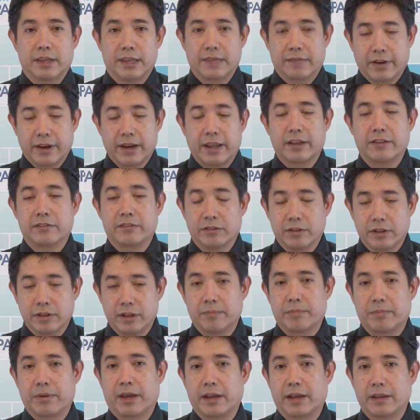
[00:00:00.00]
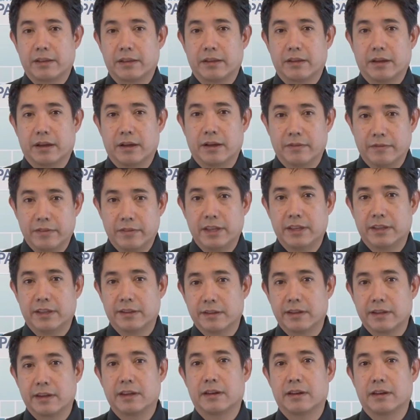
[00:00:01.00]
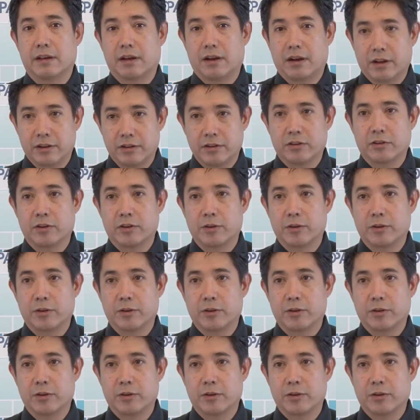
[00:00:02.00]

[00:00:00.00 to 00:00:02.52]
financial impact of the incident on your